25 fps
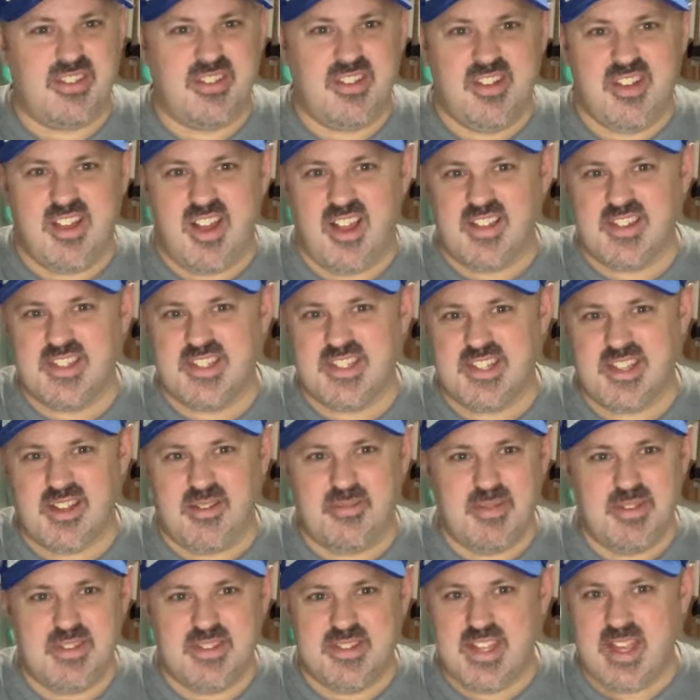cut some
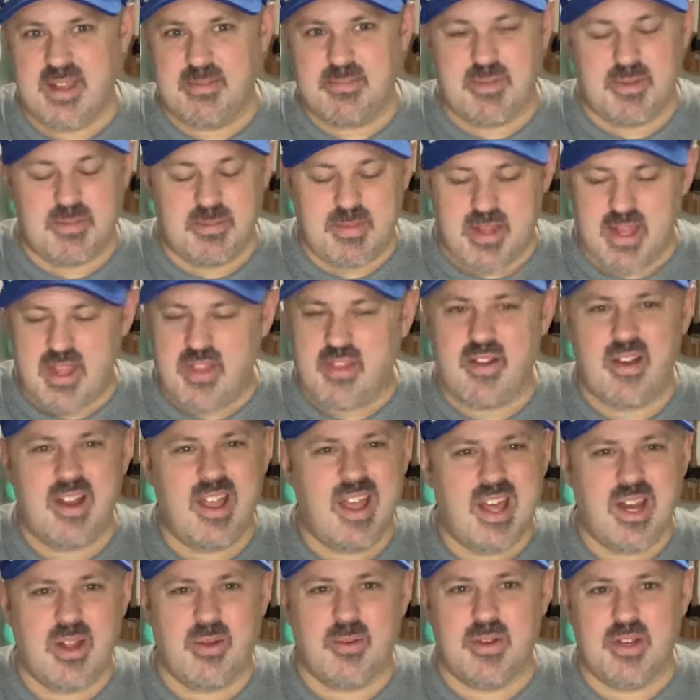and tape them together.
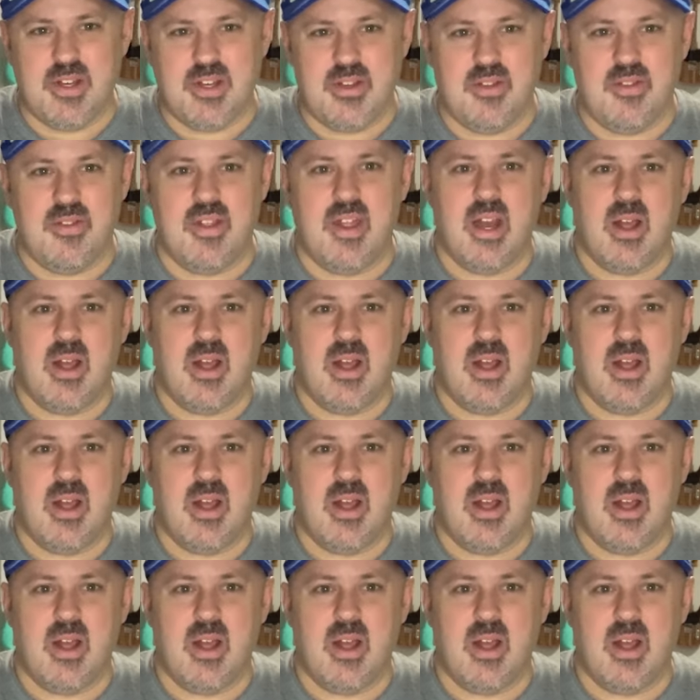I don't want to do that.